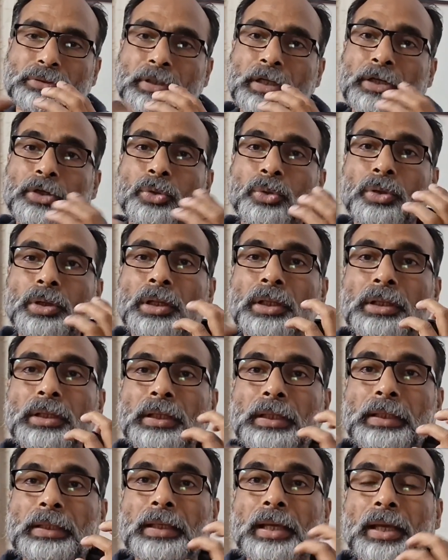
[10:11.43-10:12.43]
Then only
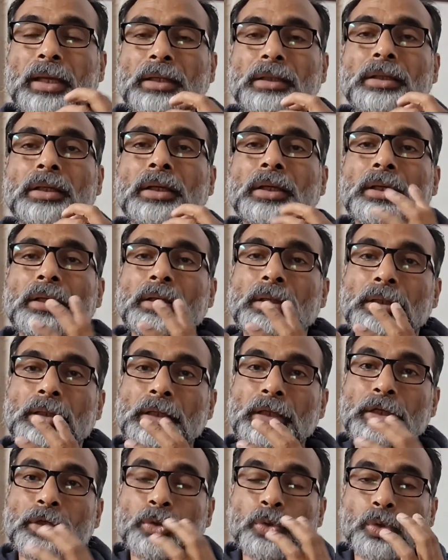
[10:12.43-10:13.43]
he can
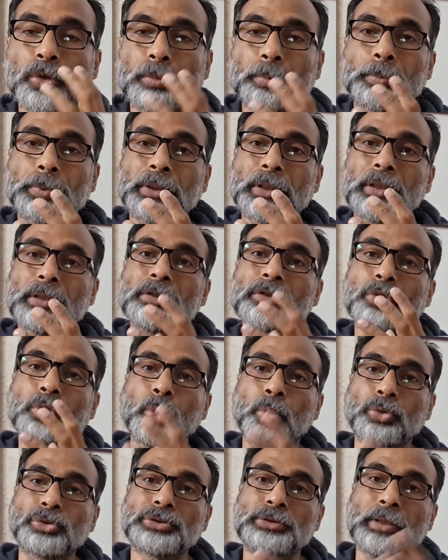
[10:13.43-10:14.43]
incorporate
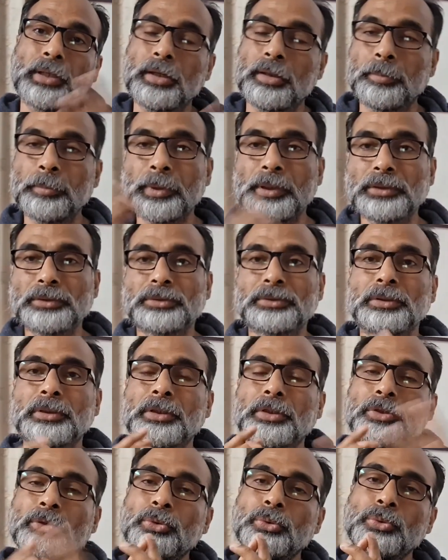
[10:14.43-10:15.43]
those elements
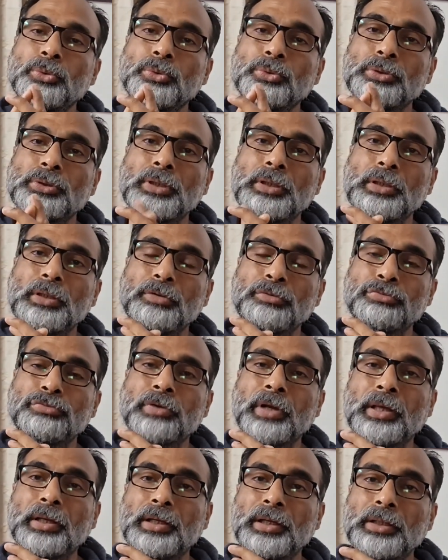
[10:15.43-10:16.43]
into the
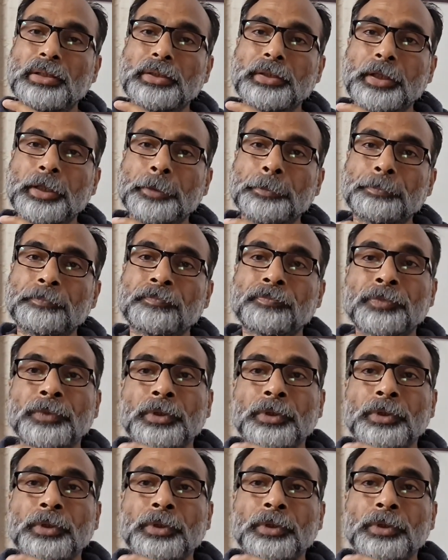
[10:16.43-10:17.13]
final game.